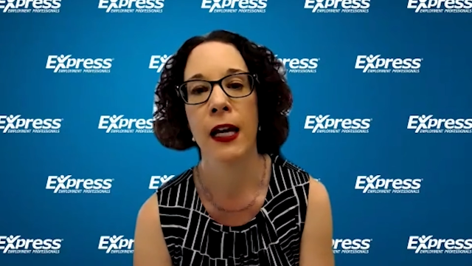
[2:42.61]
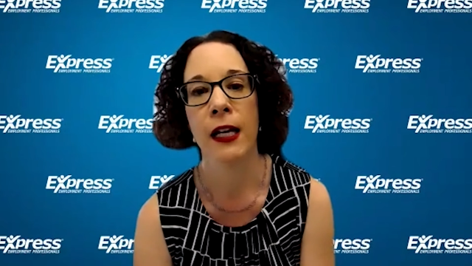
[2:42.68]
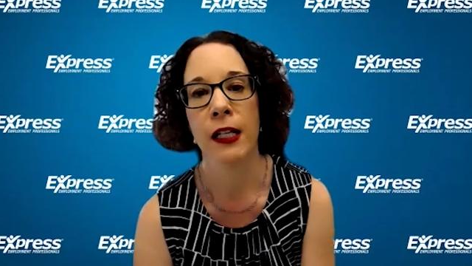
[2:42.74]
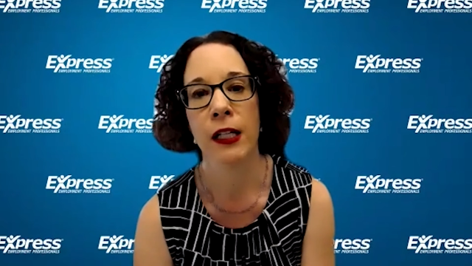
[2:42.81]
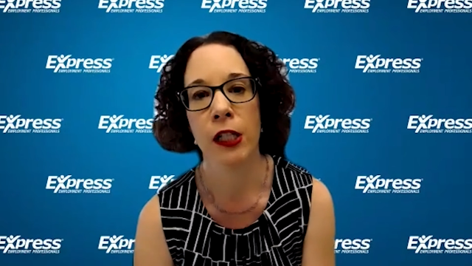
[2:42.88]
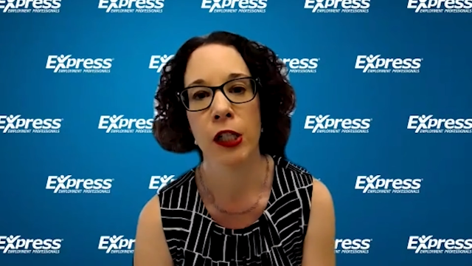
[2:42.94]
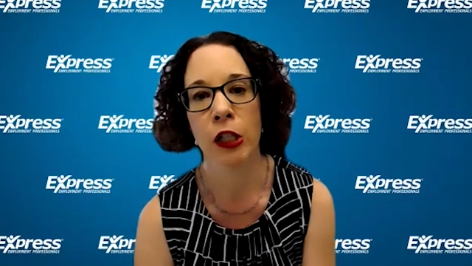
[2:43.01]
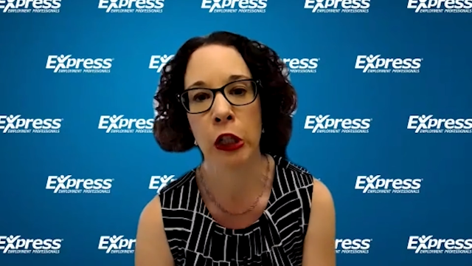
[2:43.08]

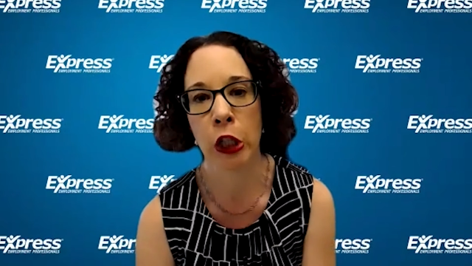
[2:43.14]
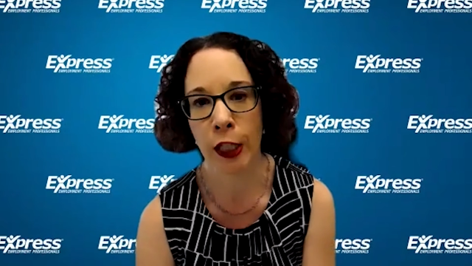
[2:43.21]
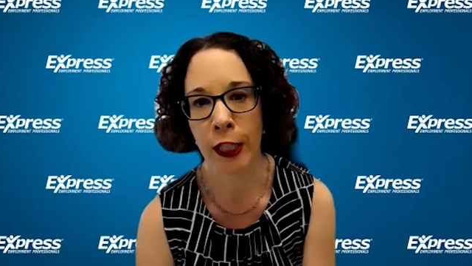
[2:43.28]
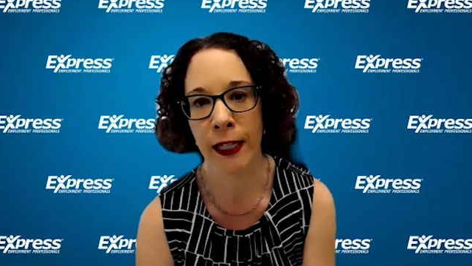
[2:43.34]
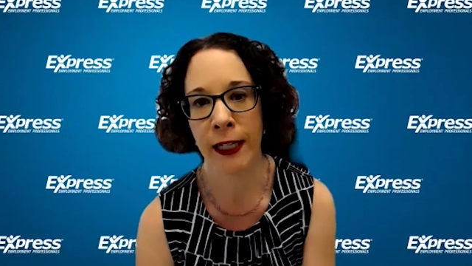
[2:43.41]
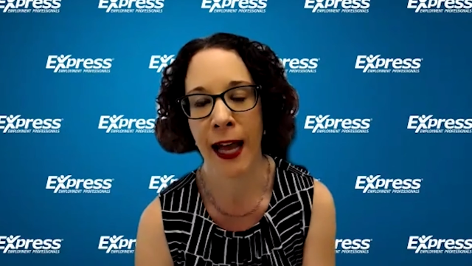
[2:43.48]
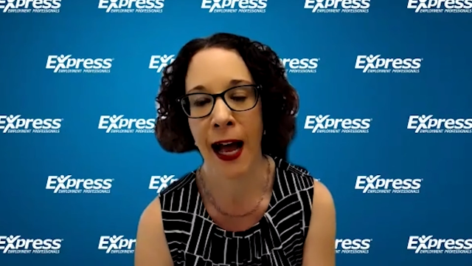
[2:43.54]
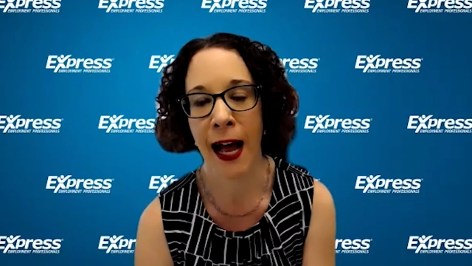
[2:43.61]
looking
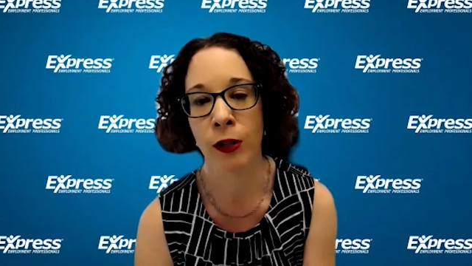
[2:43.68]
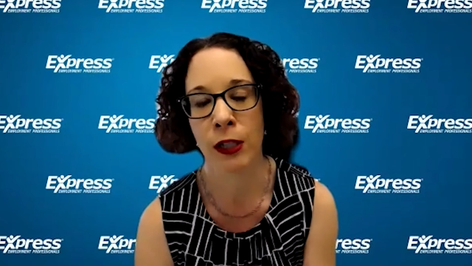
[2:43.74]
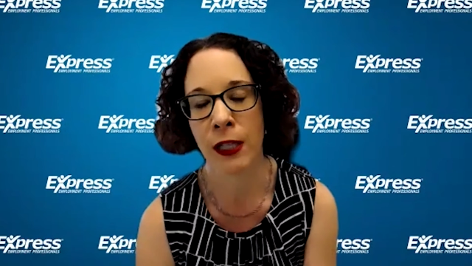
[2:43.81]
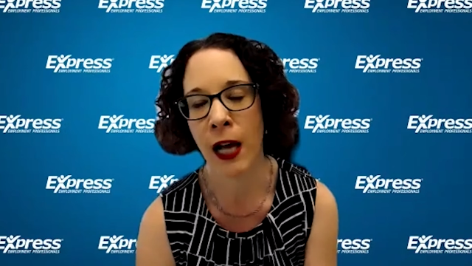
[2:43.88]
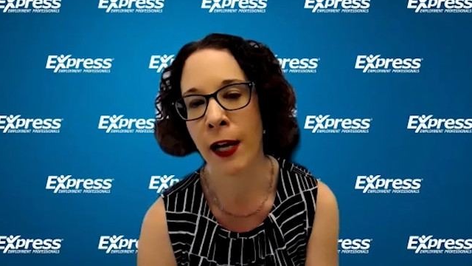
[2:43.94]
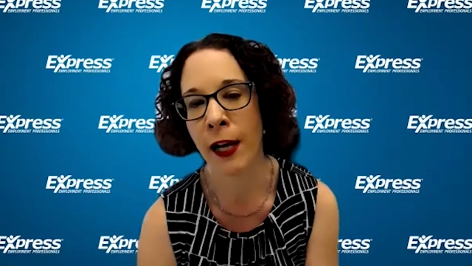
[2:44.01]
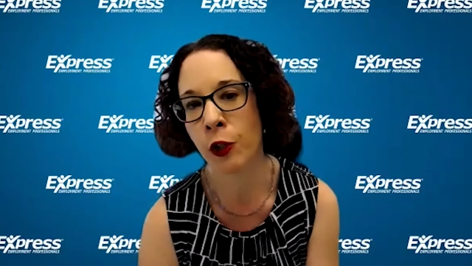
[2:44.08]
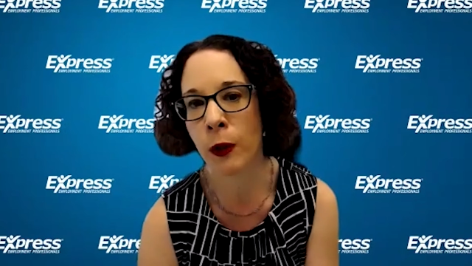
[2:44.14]
outside
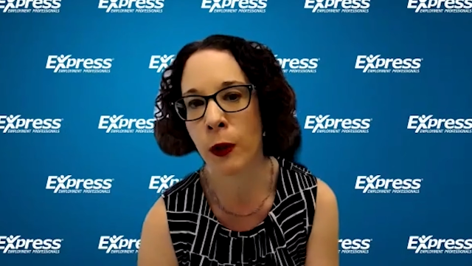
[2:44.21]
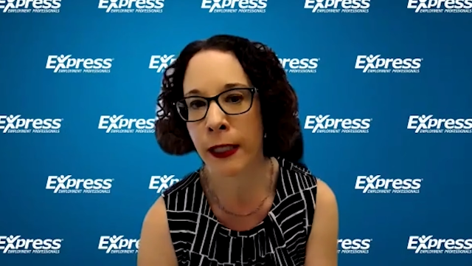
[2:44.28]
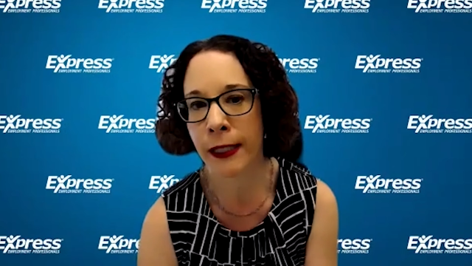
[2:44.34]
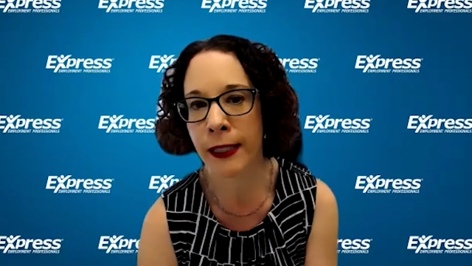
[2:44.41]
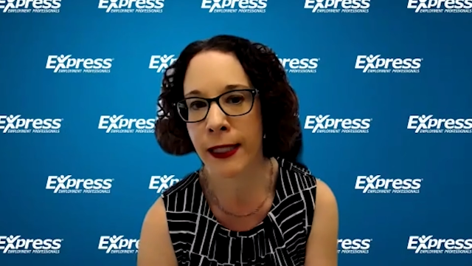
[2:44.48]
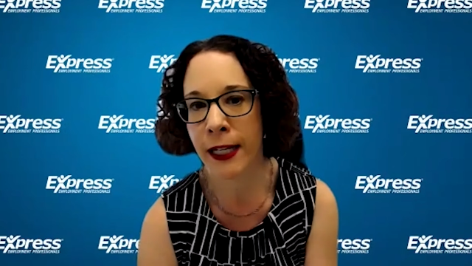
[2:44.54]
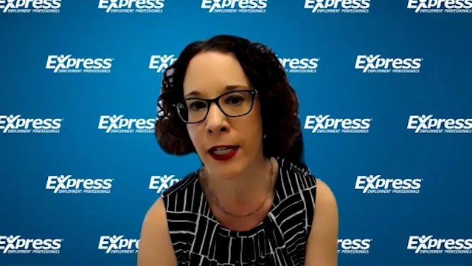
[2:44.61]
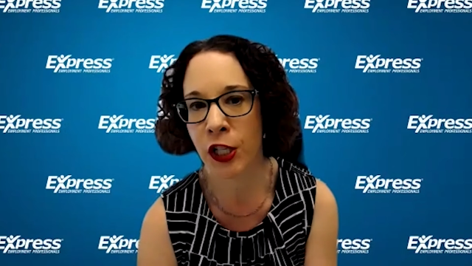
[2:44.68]
your
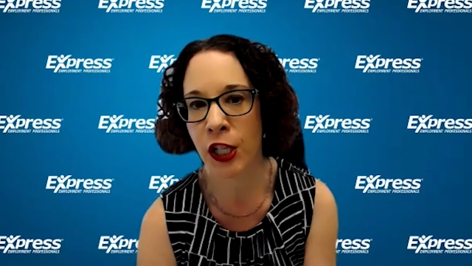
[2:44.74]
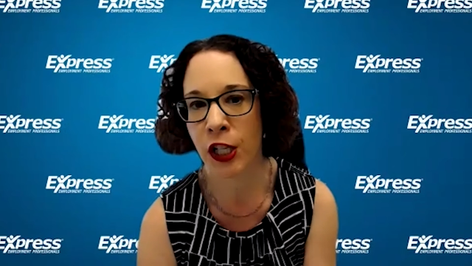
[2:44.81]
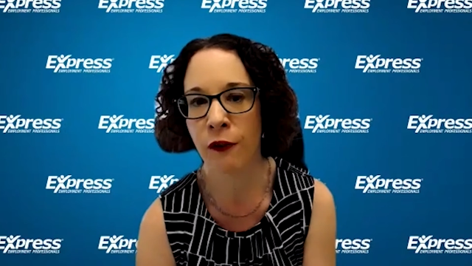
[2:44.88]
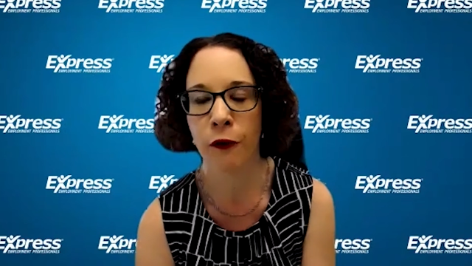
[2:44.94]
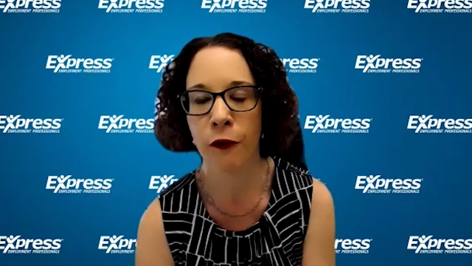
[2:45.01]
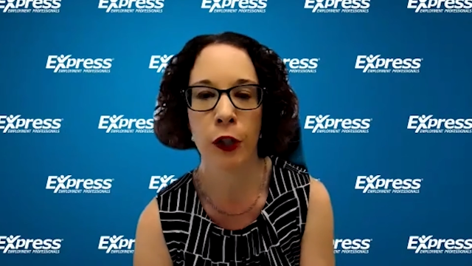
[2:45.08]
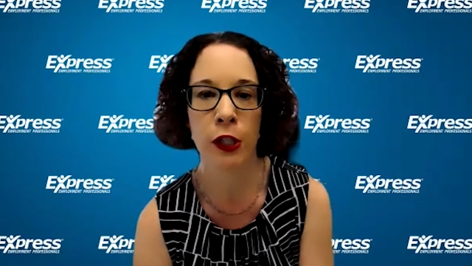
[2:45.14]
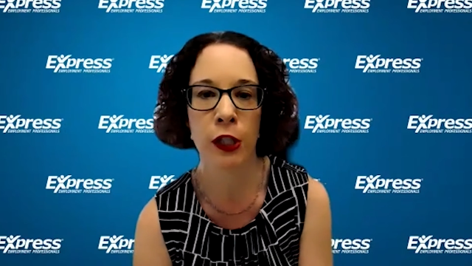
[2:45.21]
organization
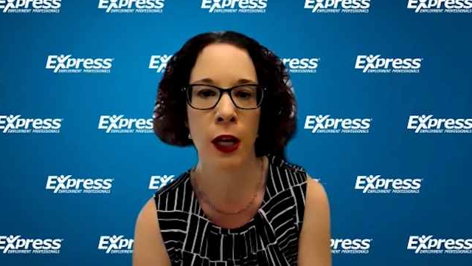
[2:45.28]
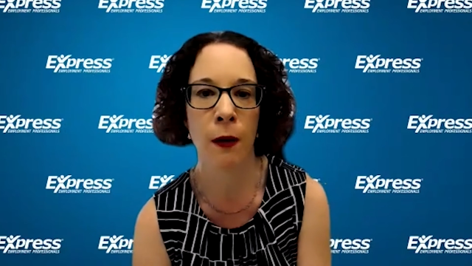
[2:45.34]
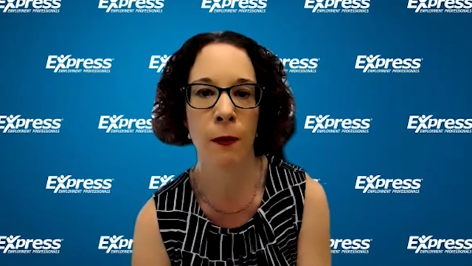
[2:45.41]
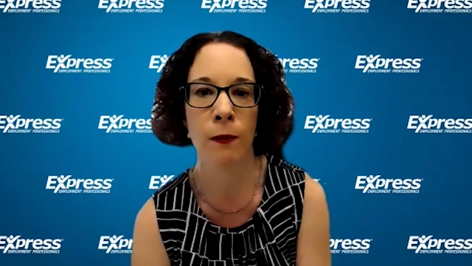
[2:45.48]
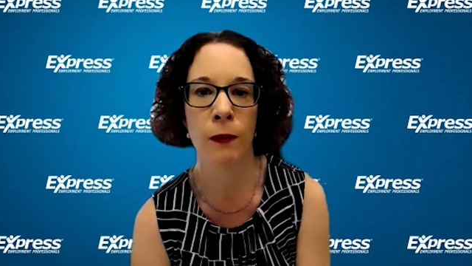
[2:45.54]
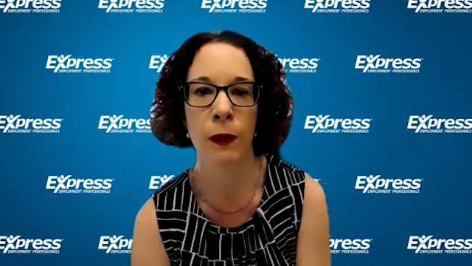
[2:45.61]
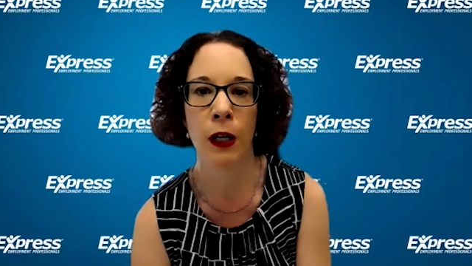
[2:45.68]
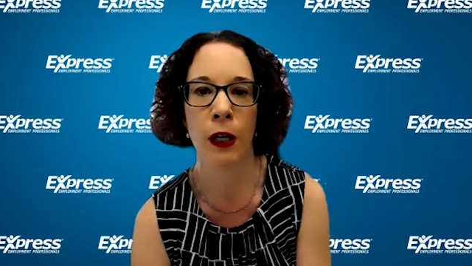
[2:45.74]
for
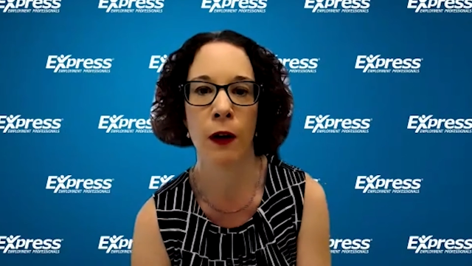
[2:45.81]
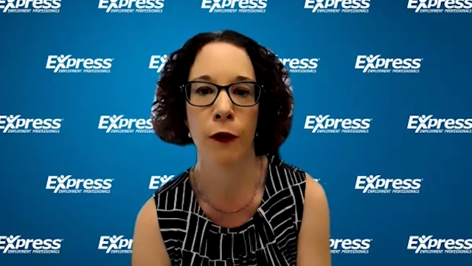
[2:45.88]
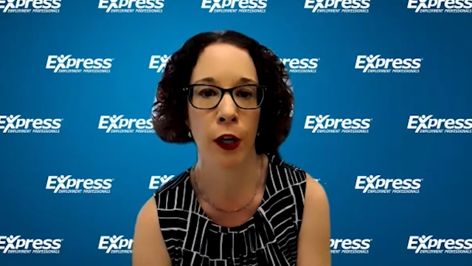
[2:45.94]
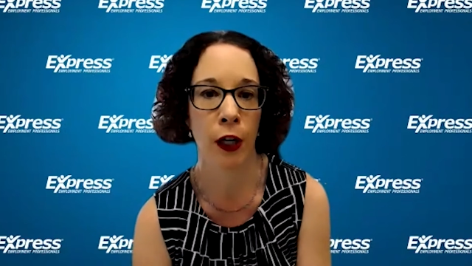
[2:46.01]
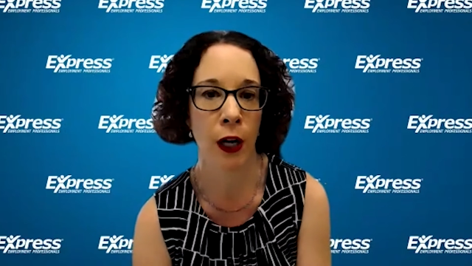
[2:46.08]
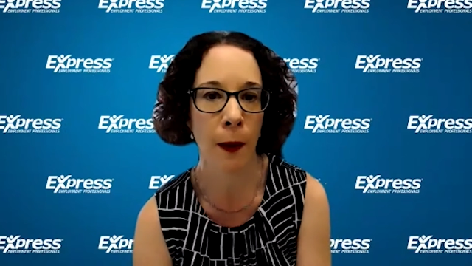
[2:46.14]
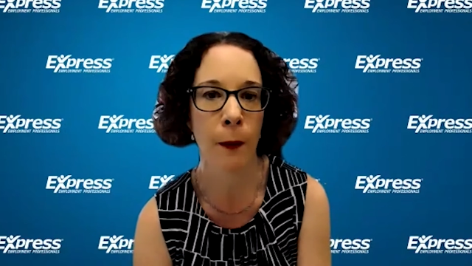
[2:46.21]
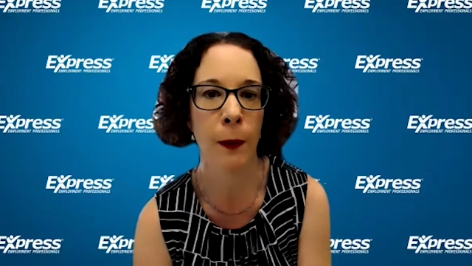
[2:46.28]
a
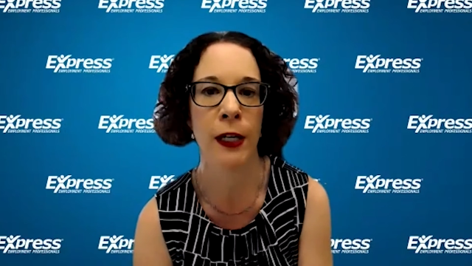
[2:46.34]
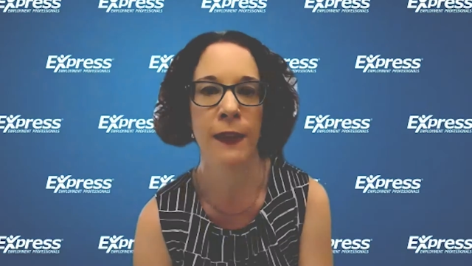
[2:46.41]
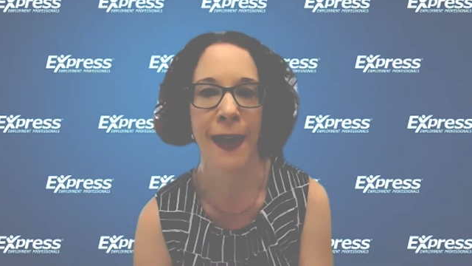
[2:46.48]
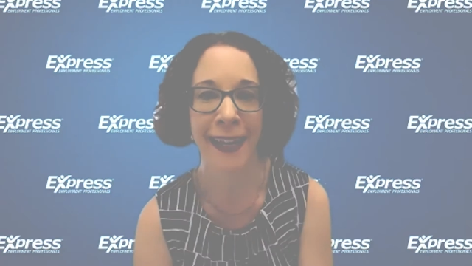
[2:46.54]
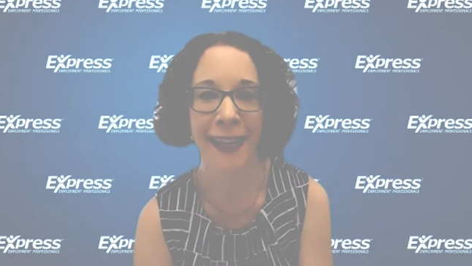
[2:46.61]
company that